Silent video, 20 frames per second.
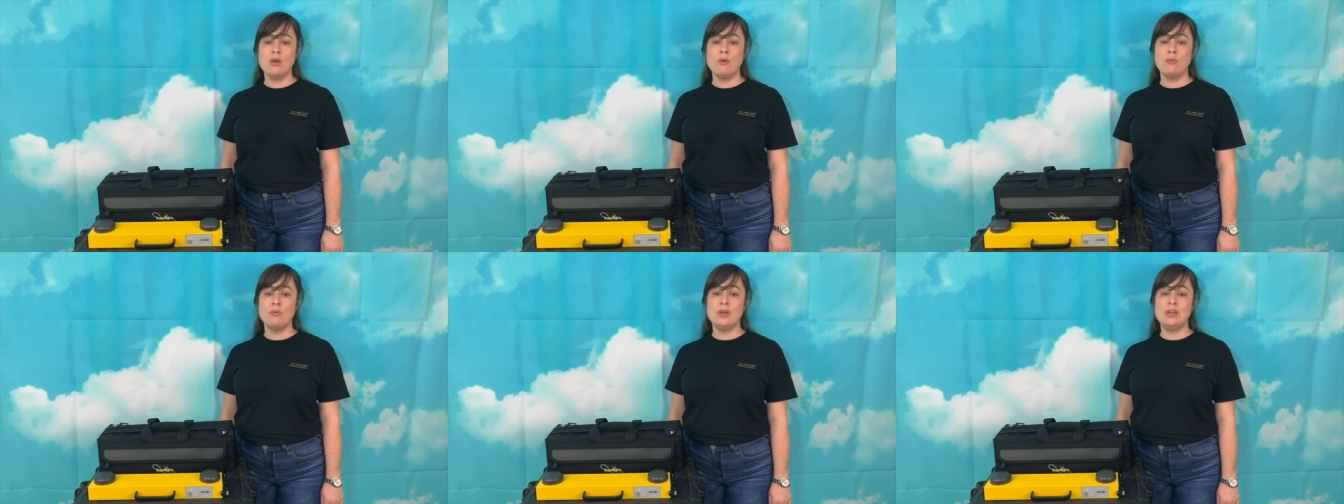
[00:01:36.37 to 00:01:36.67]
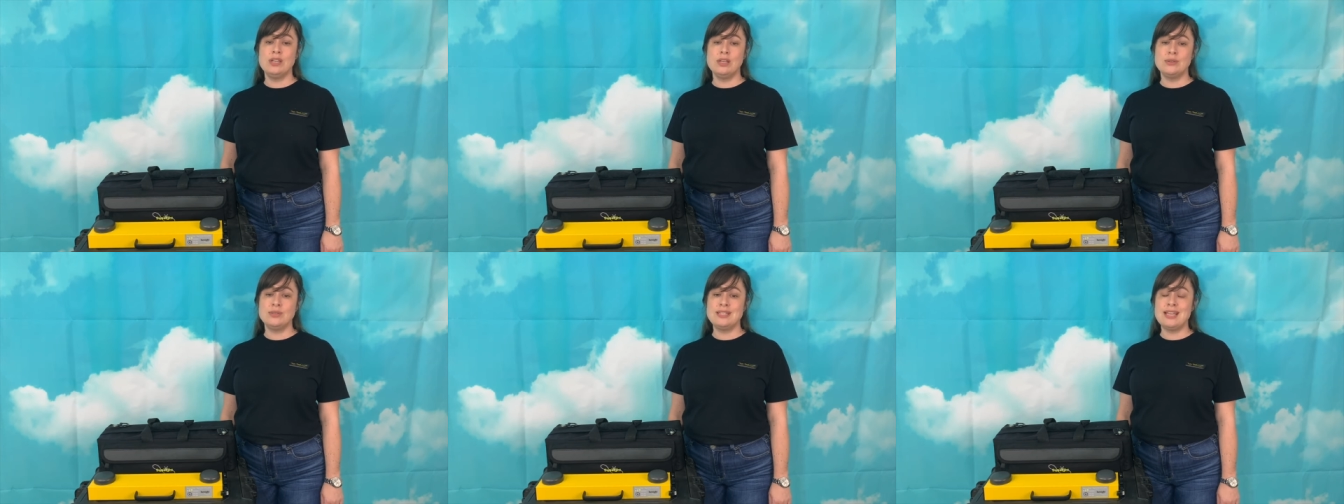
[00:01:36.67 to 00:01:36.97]

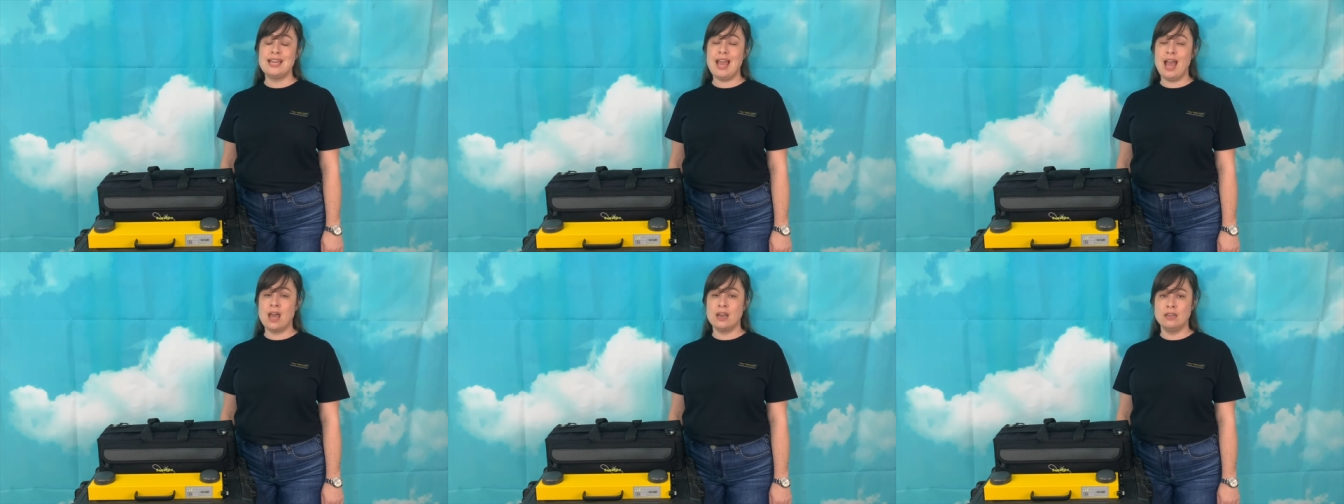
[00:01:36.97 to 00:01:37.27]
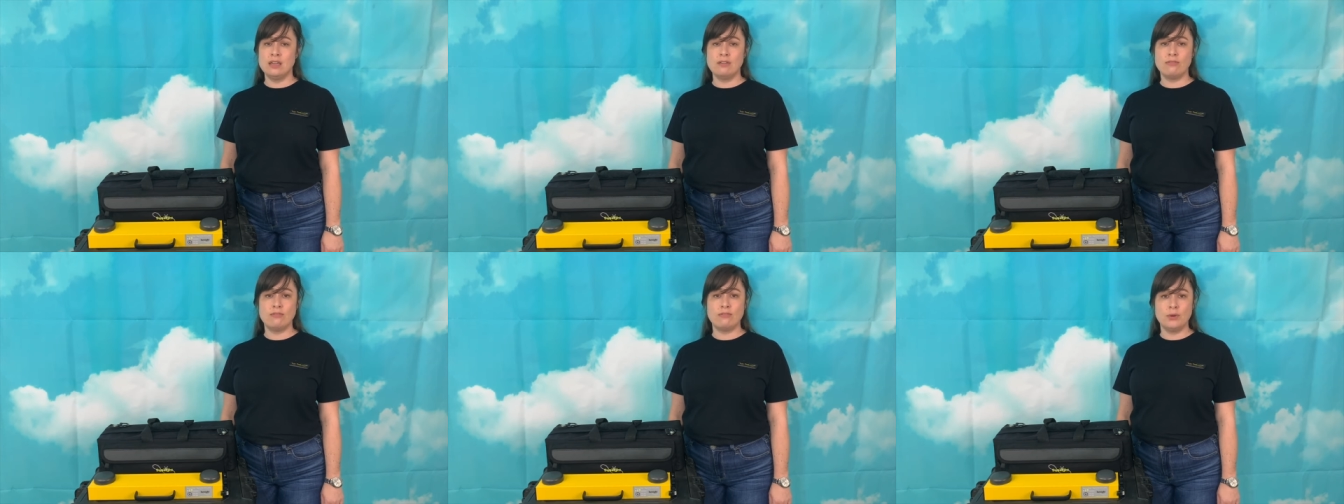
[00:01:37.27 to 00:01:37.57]
when using
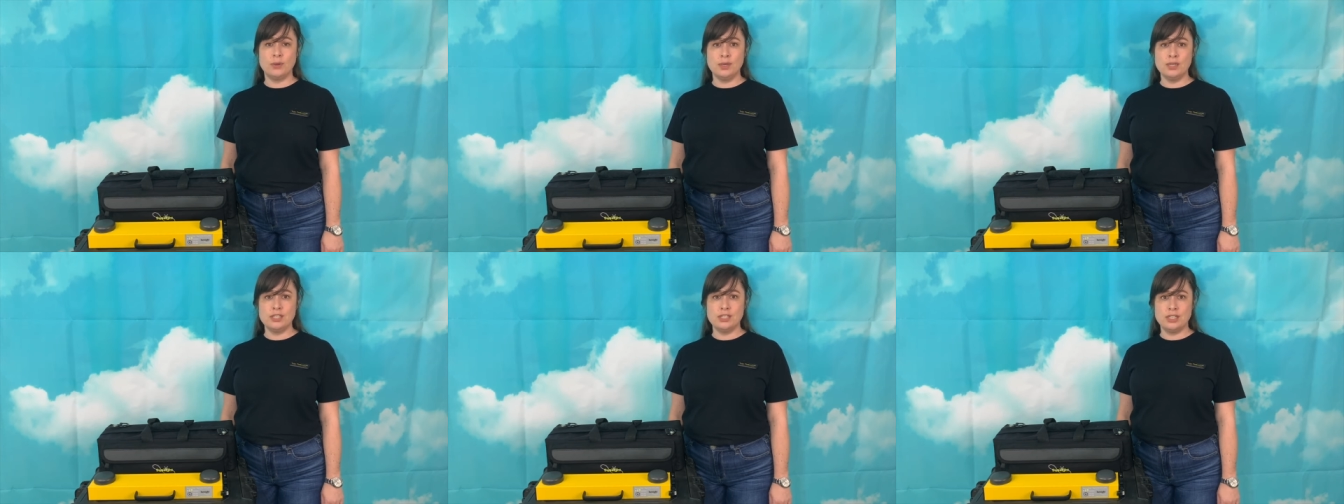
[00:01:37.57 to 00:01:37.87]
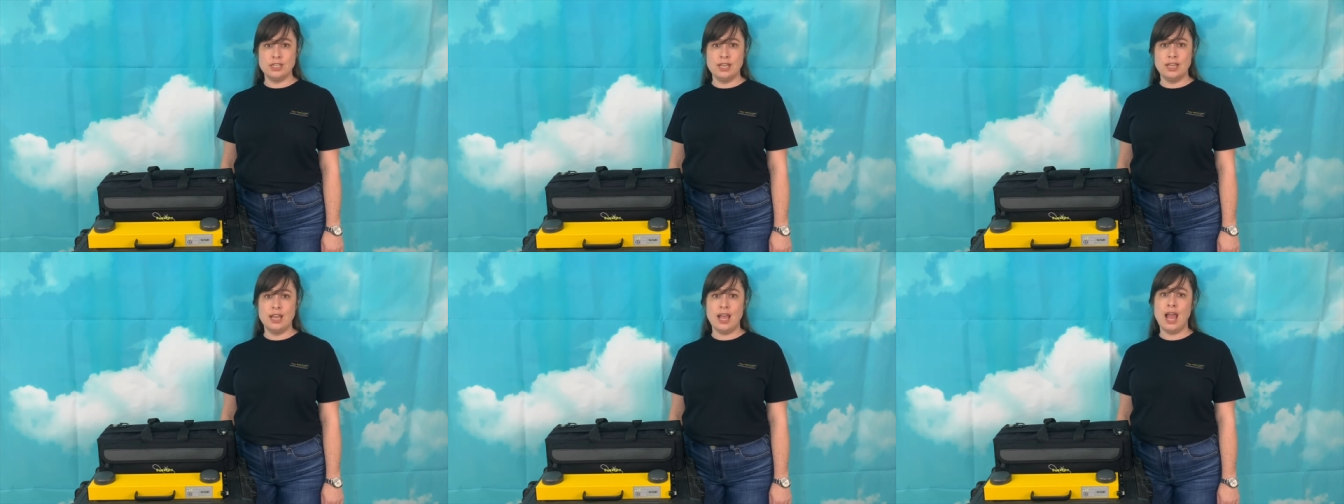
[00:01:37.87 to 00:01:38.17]
any
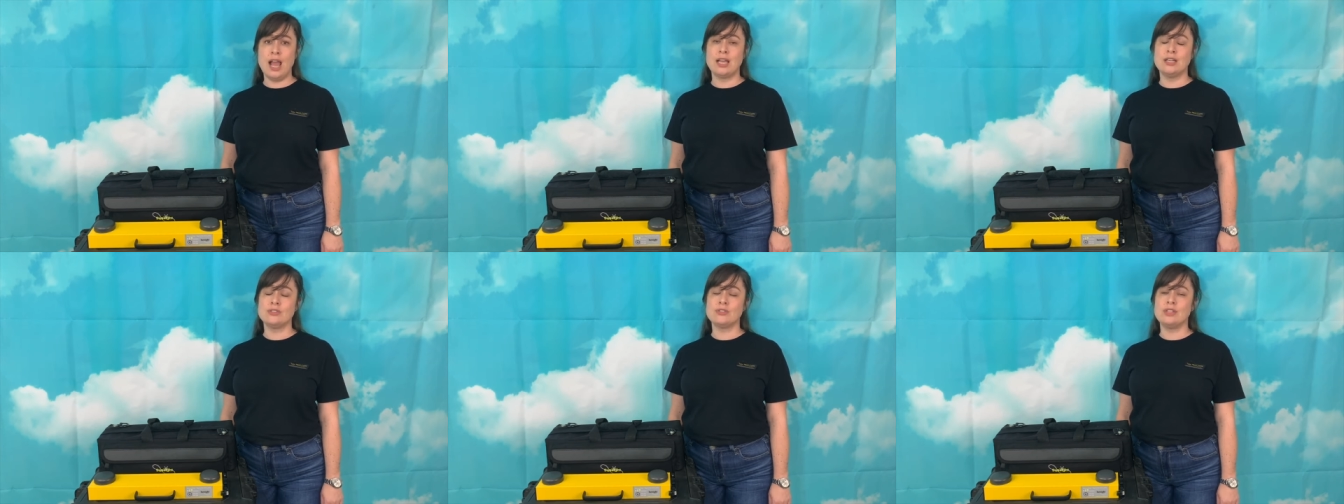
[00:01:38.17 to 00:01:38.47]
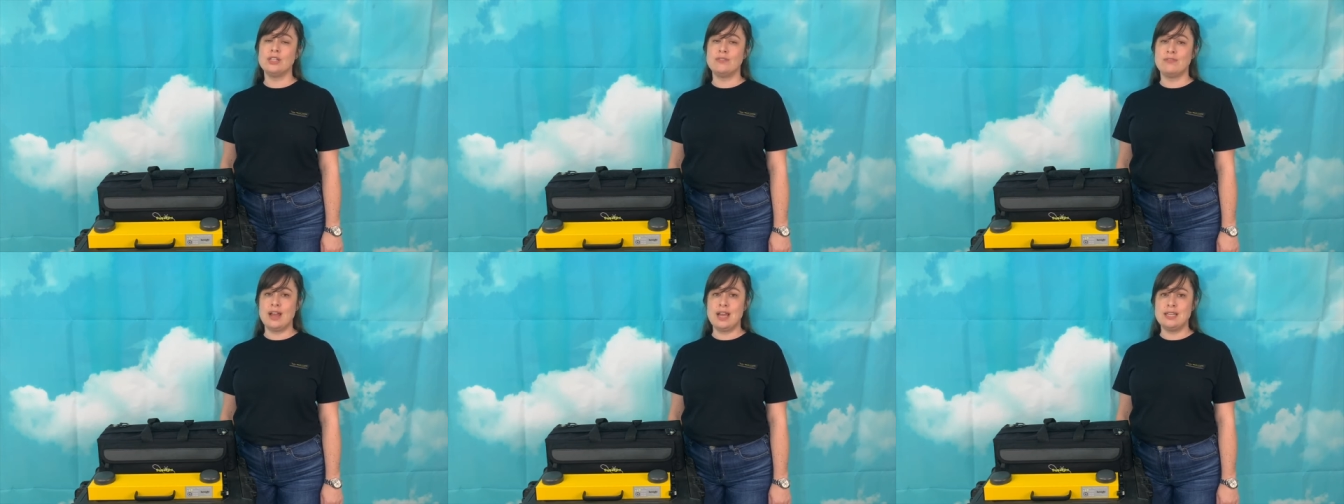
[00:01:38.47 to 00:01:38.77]
4G Android
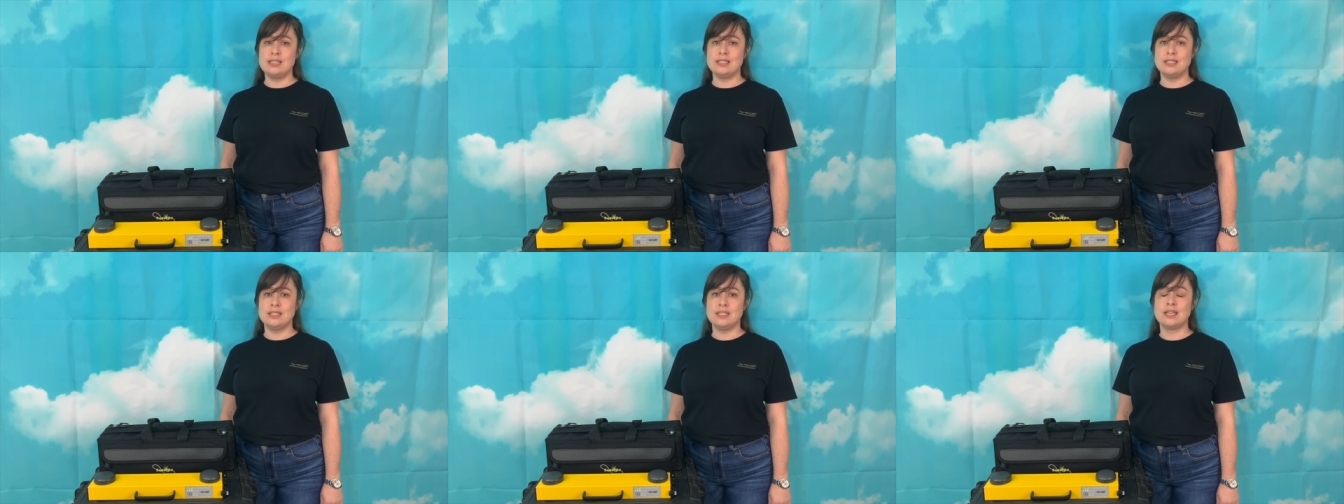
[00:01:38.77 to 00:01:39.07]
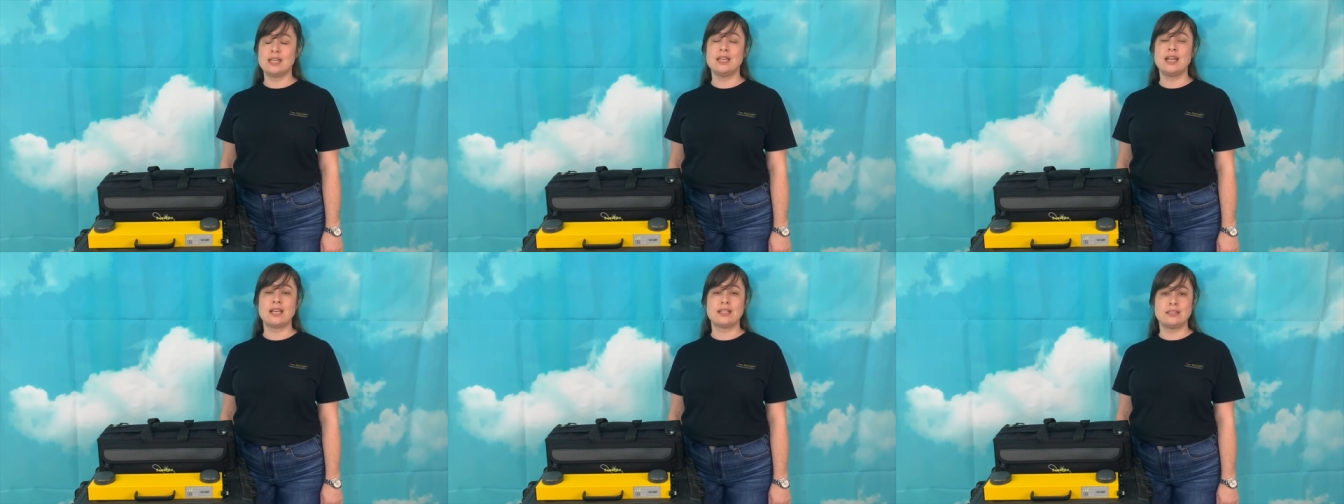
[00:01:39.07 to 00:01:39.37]
device to
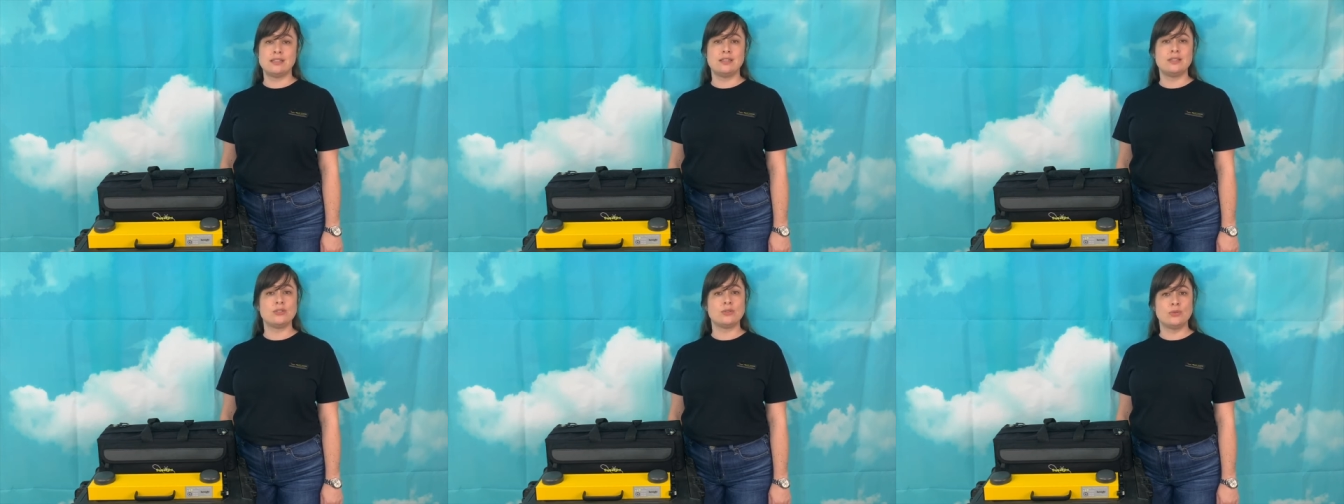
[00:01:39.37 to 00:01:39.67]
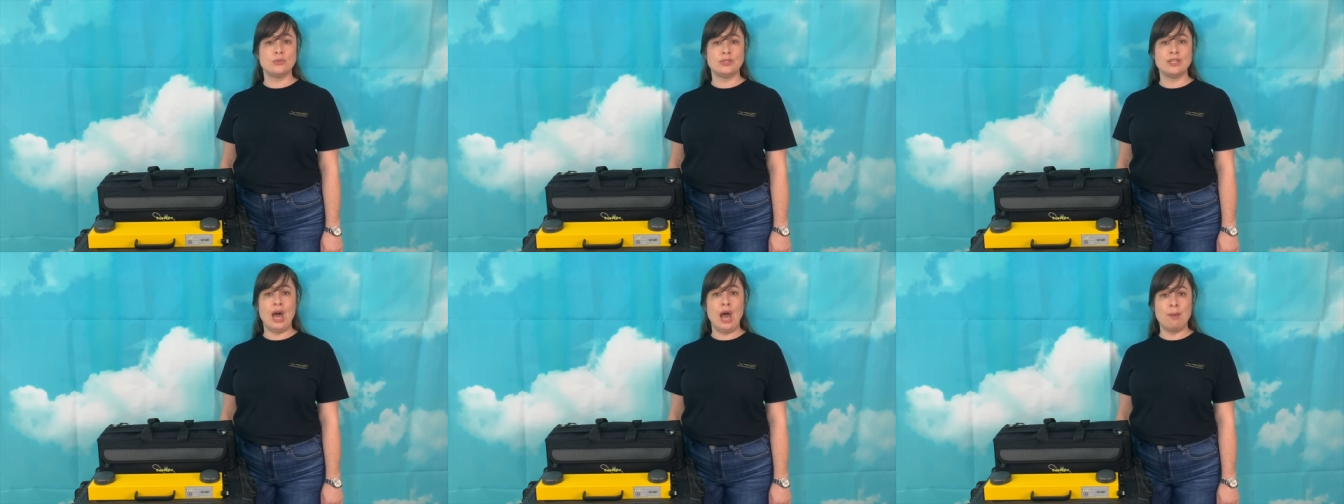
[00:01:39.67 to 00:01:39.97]
connect to the
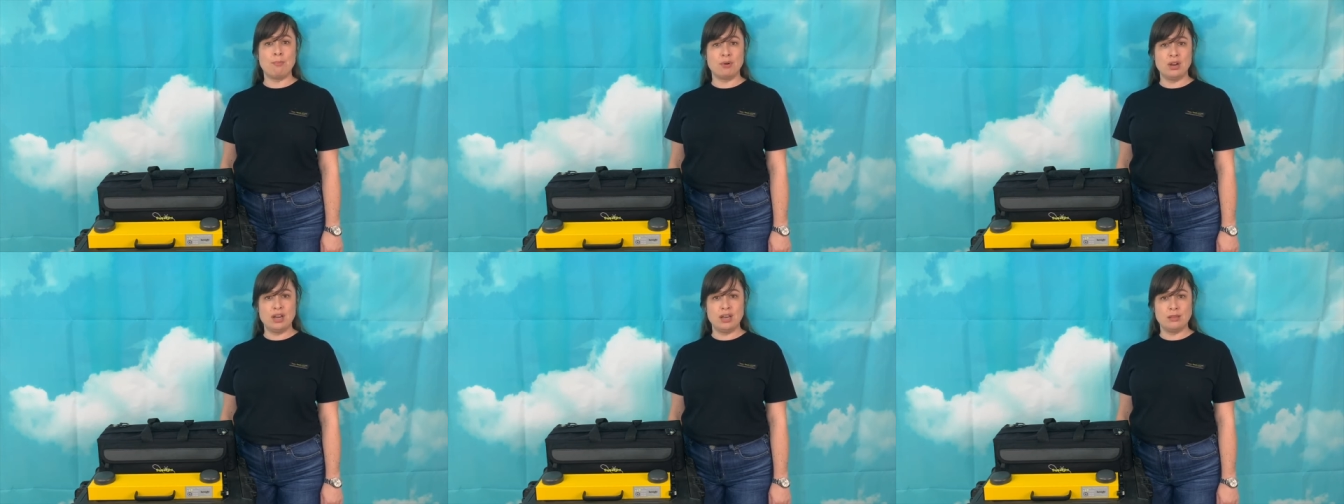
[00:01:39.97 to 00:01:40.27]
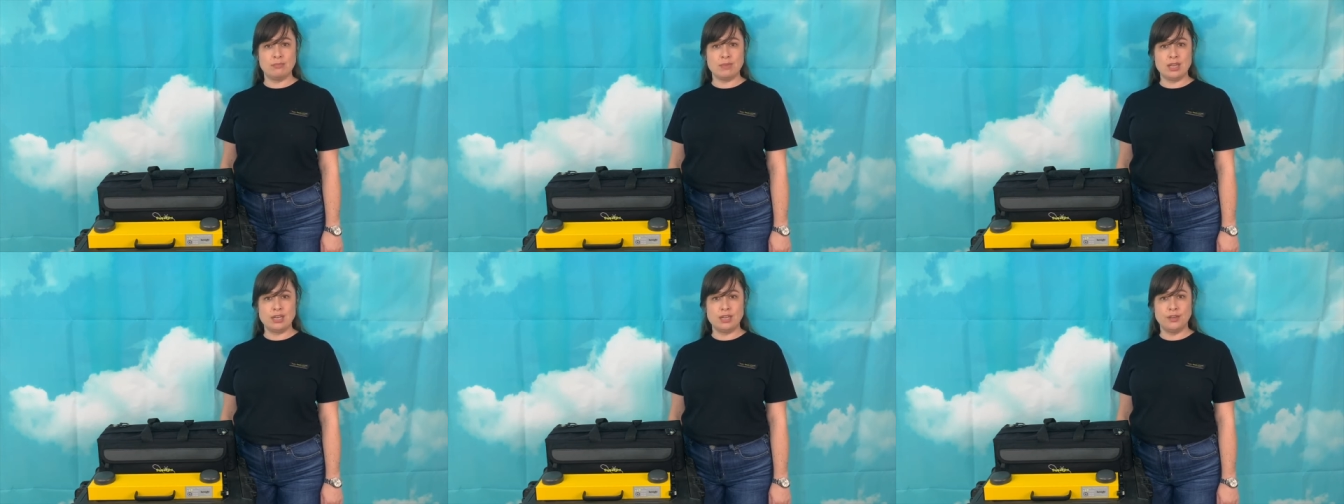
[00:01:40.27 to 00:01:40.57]
tool's
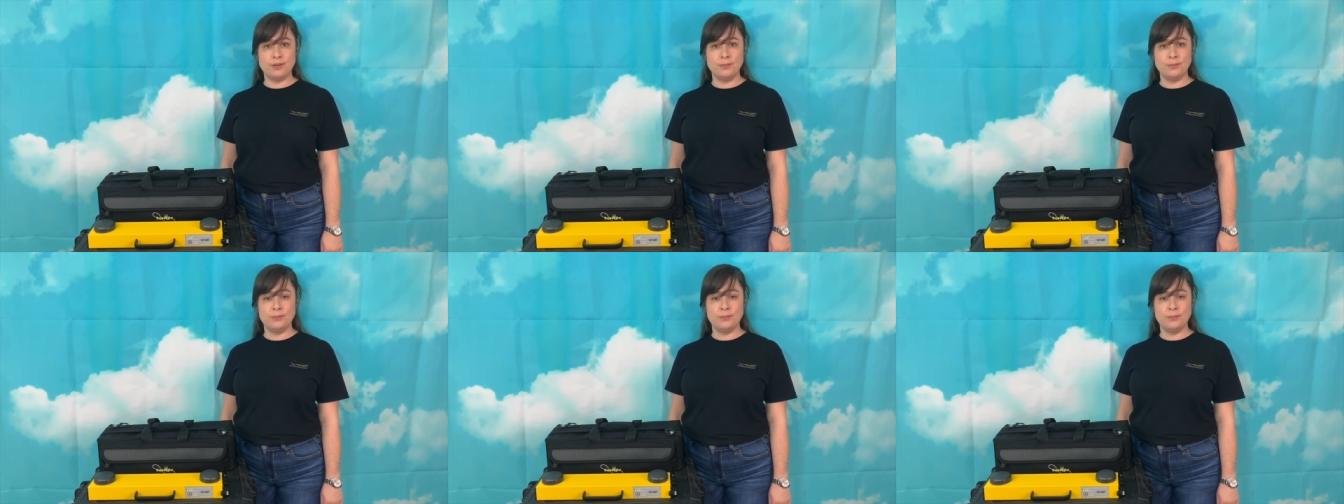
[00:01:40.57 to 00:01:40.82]
operating menu.